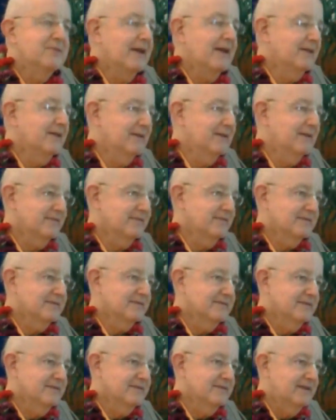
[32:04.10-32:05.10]
dear
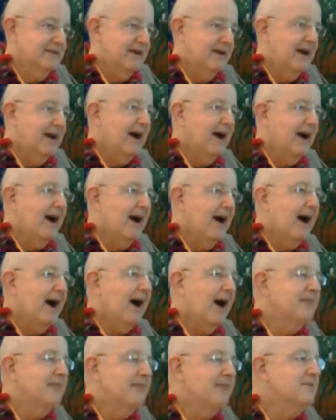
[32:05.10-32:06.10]
relative.
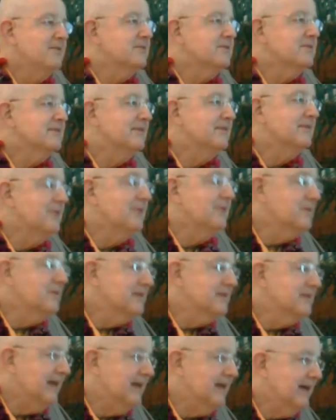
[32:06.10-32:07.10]
I'm your
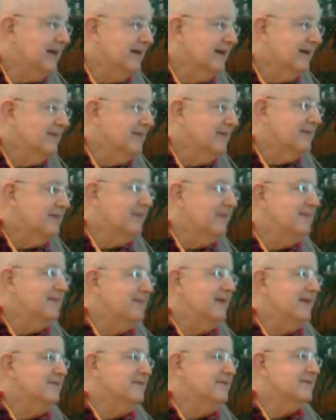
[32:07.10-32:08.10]
devotee,
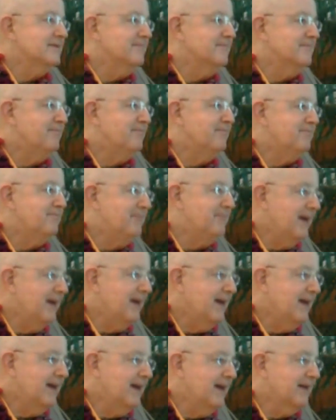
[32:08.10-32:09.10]
but I've made this
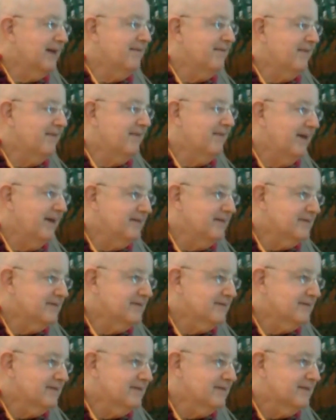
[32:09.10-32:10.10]
big
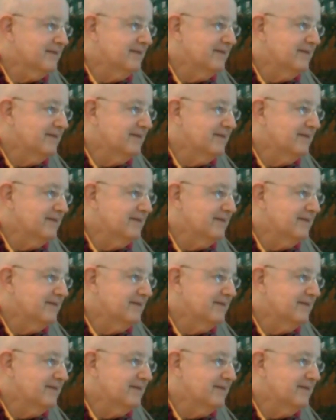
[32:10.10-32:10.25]
offense.